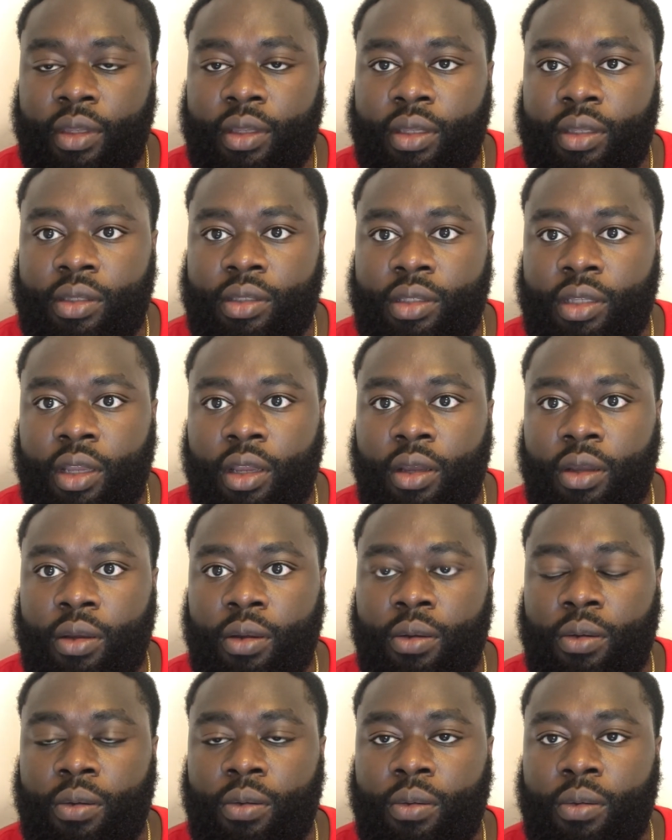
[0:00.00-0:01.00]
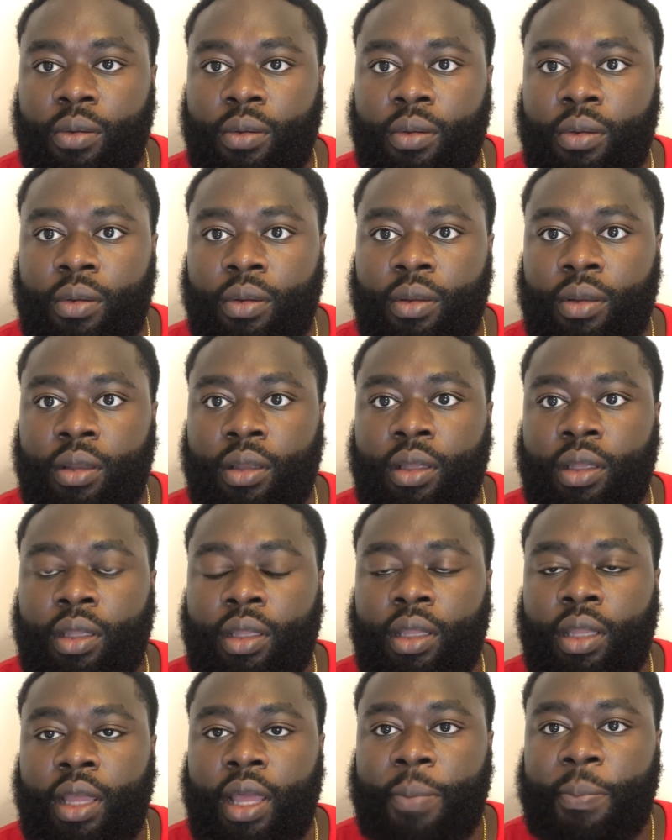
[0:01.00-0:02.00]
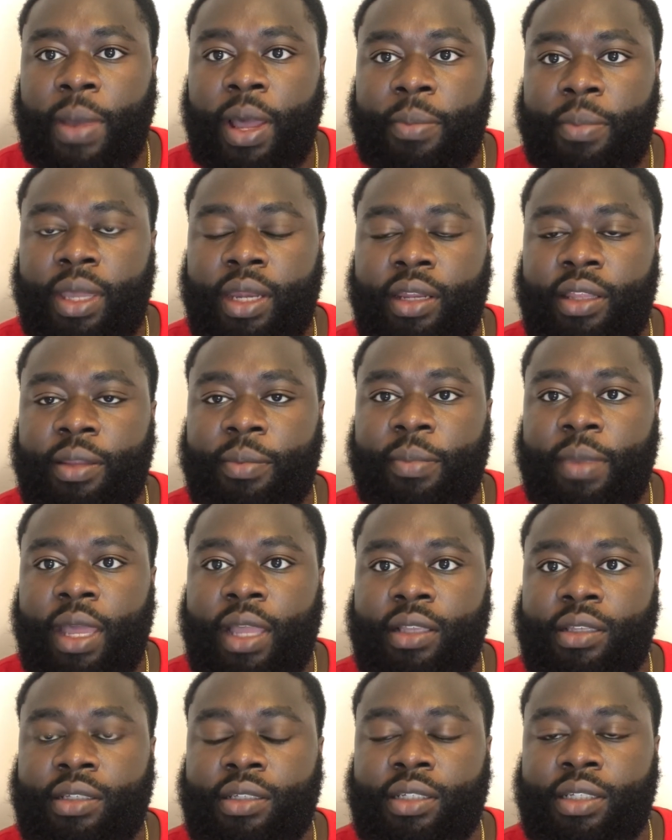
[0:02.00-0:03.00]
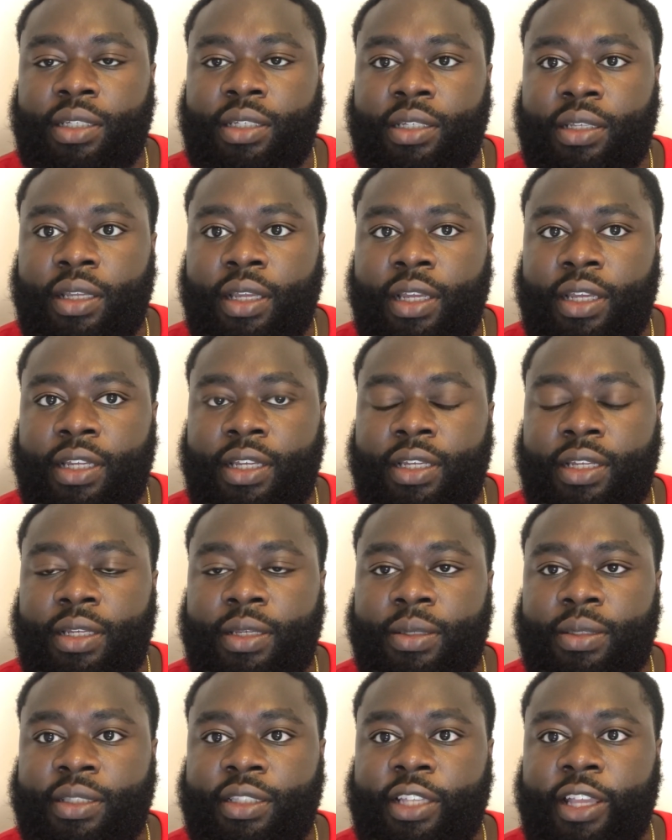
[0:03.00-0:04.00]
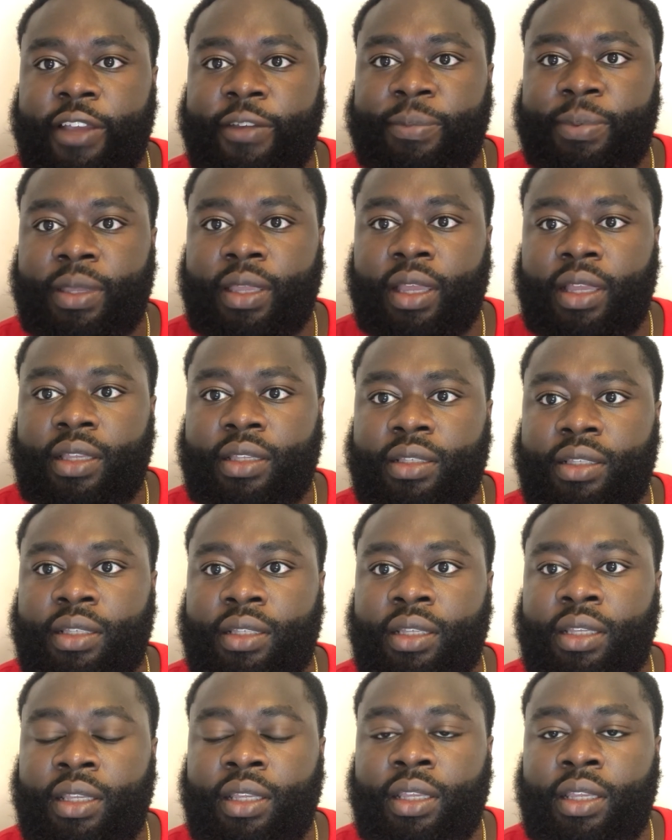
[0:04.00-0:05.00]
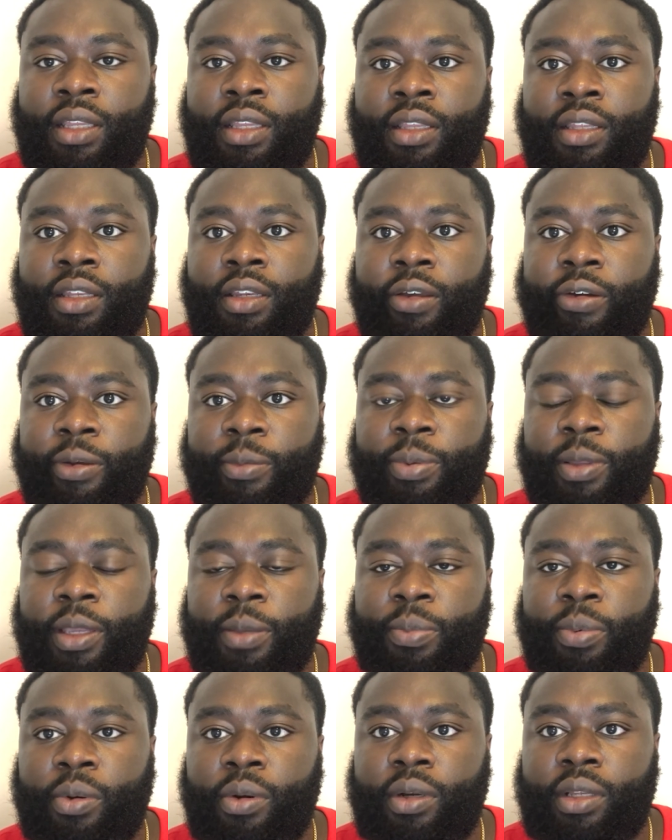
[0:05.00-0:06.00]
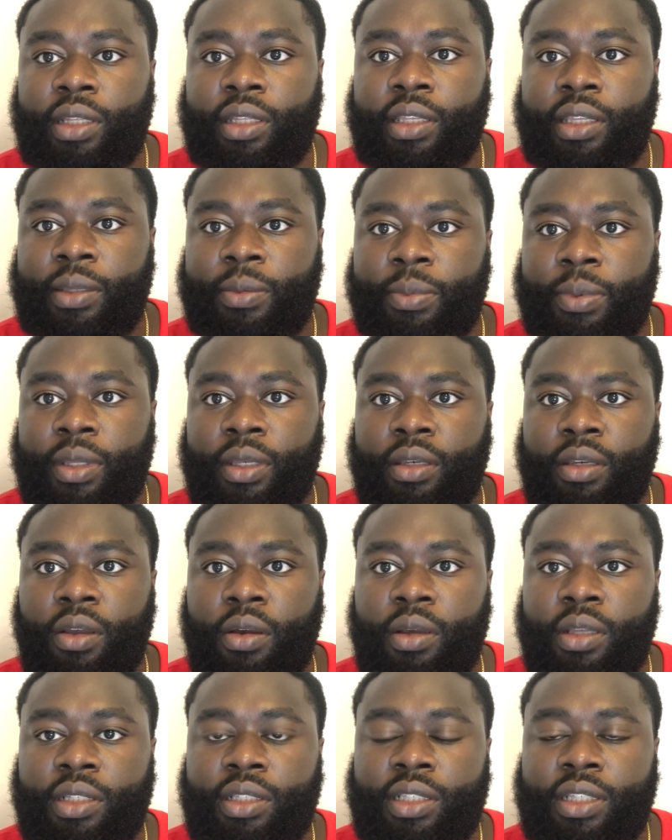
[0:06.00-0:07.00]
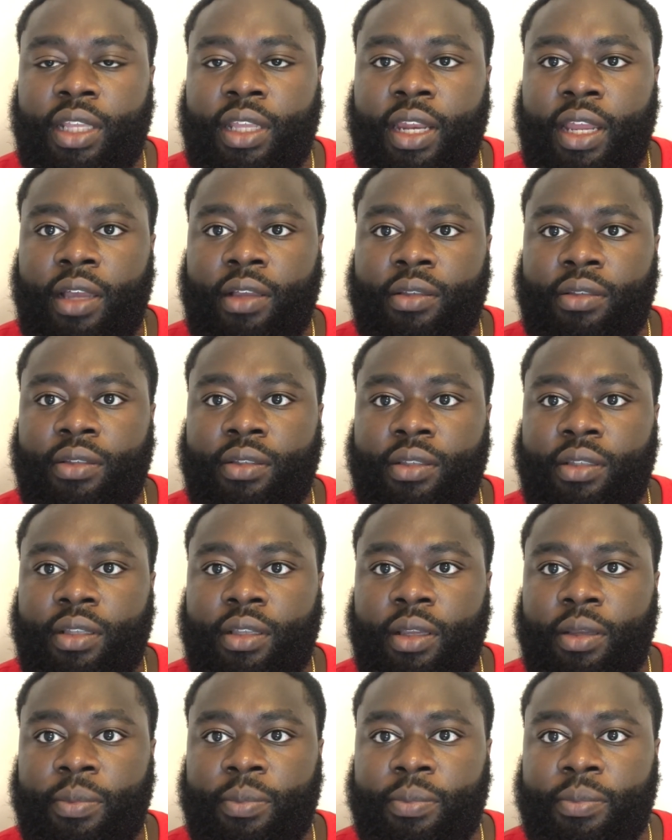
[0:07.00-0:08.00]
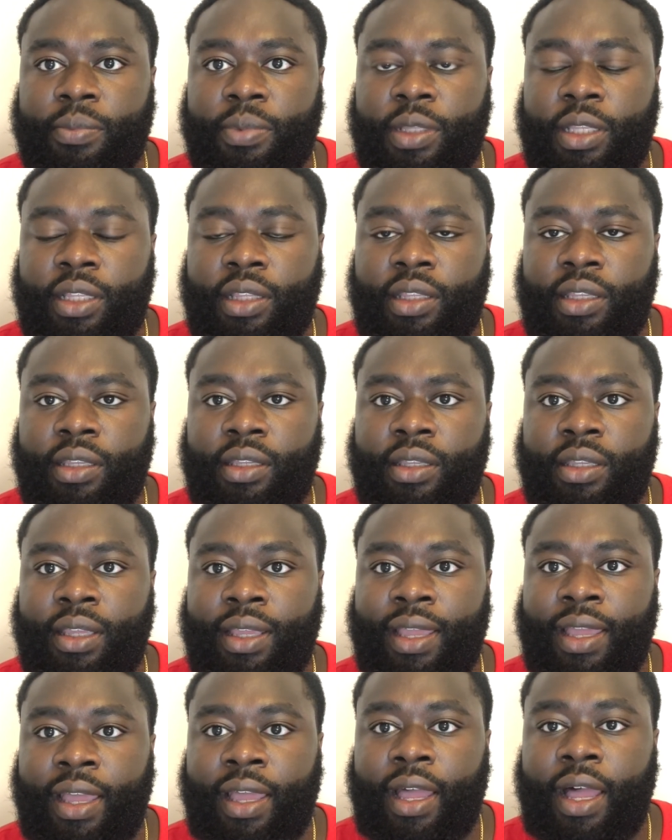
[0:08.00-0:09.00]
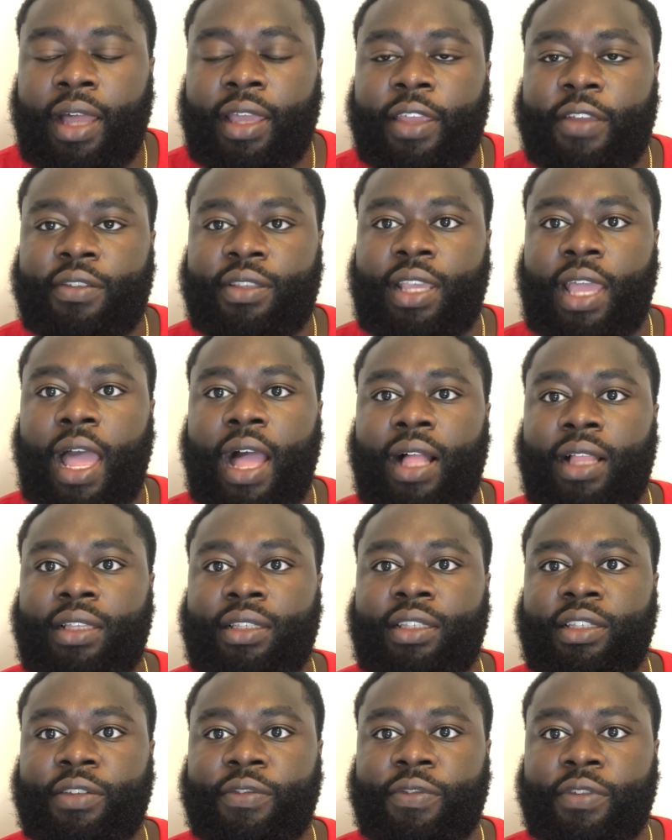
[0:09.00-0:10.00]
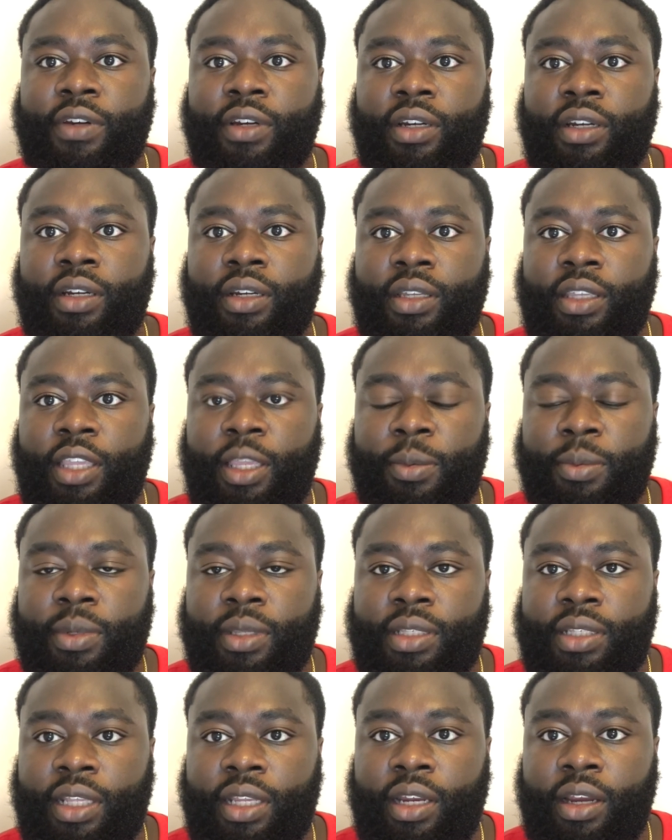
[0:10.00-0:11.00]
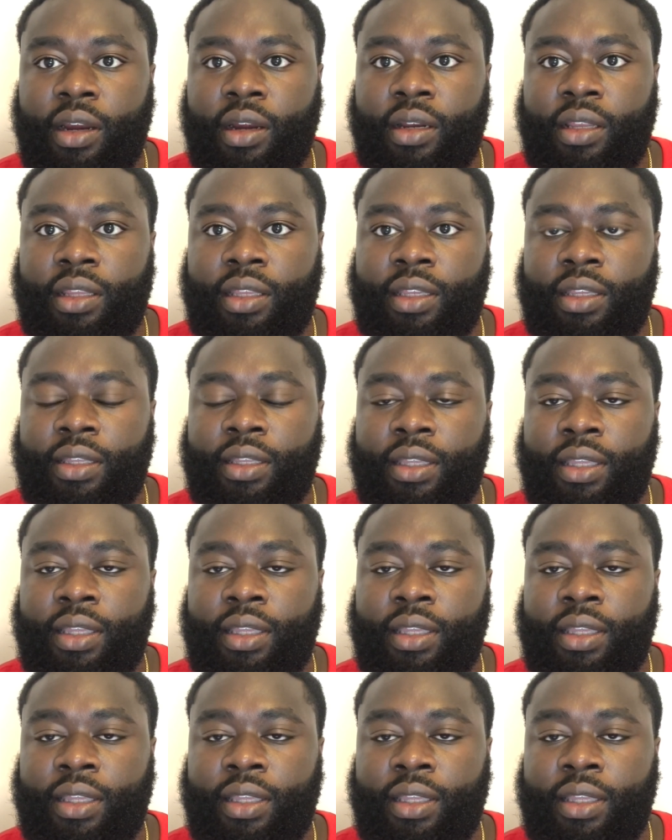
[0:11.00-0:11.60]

So, my man of the match uh, is tough because no one played poorly, but no one stood out completely. I'll give it to Alisson for keeping us in it early.